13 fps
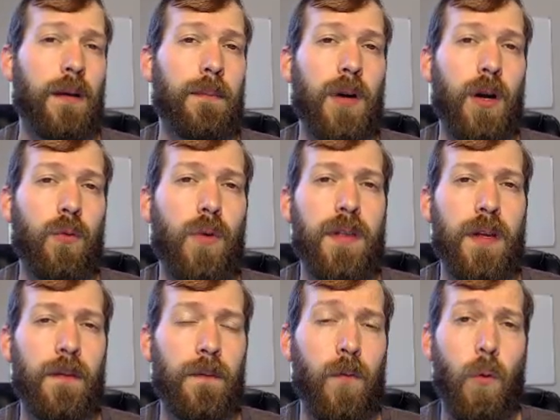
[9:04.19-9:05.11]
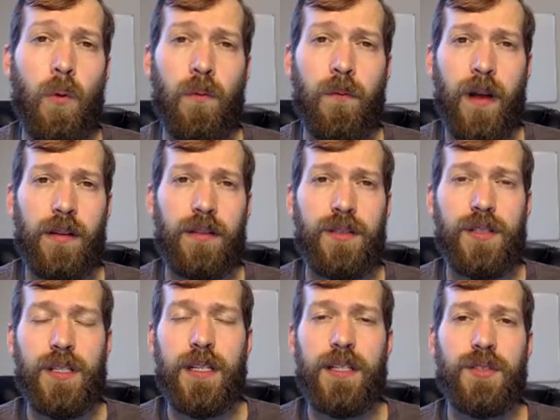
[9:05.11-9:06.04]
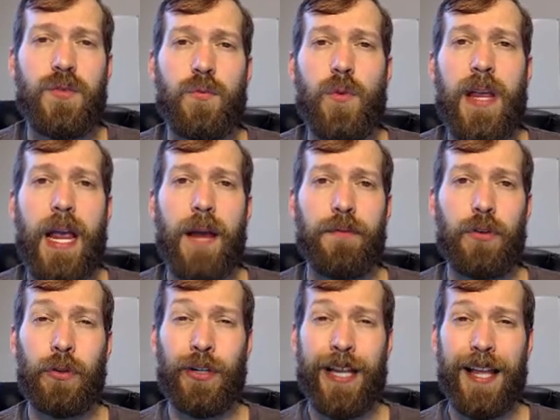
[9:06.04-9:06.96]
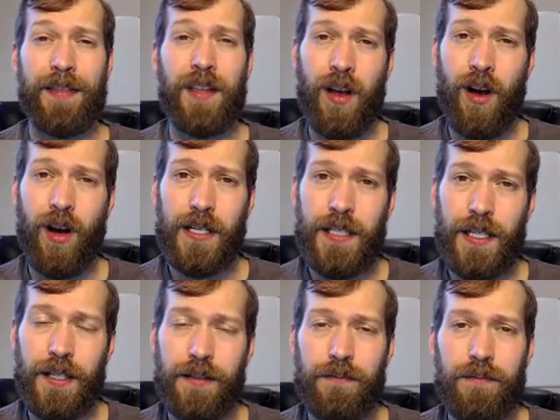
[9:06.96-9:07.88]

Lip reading: But with informal fallacies, we have to look at the content.